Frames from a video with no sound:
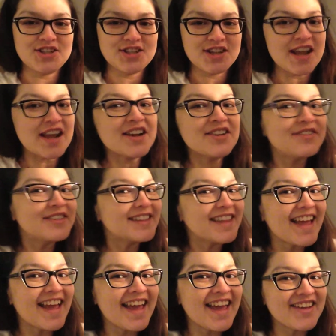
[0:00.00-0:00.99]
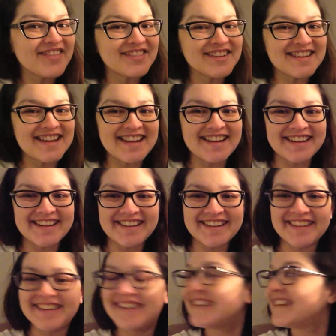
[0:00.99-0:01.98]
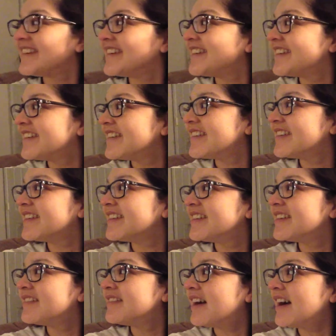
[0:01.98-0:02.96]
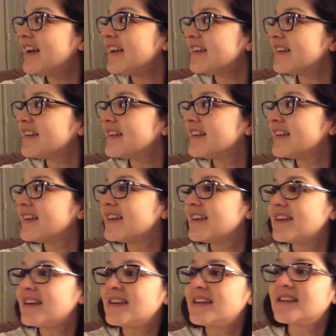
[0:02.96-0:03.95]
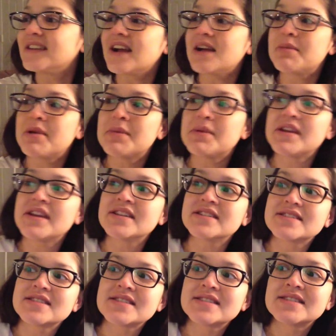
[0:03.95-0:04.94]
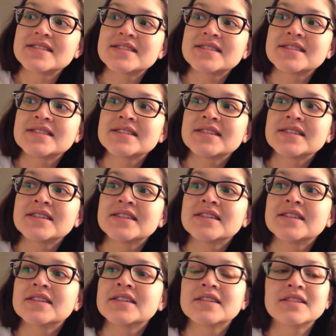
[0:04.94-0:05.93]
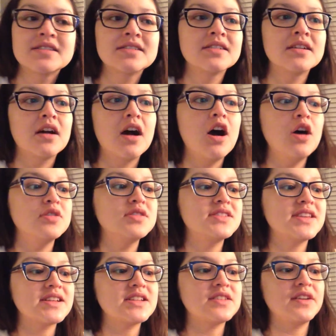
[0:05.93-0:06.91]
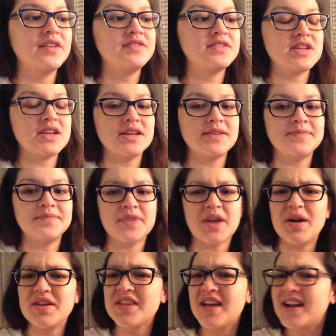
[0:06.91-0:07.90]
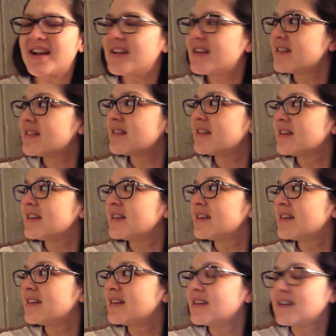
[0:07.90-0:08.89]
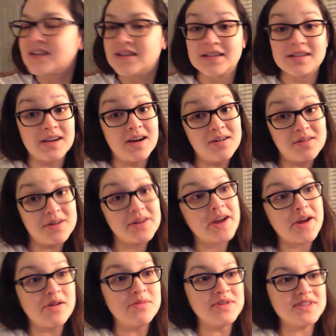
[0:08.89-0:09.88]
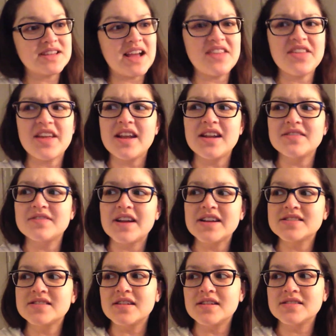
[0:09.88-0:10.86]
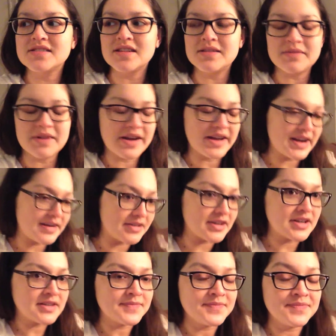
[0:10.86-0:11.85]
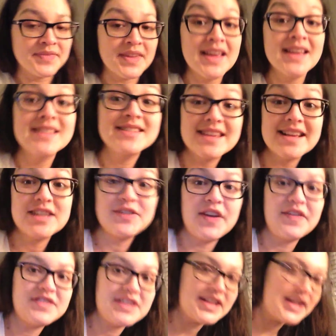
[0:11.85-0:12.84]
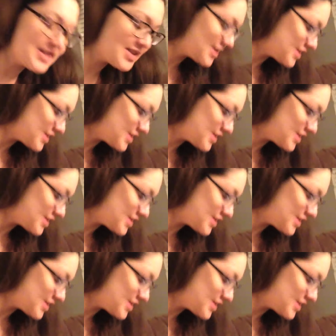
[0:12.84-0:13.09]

Chick fil A for dinner. What? Yeah, baby, it's. Oh, 650. Oh, I thought I. Okay, almost. I thought I saw some. Oh, whatever. 650, that's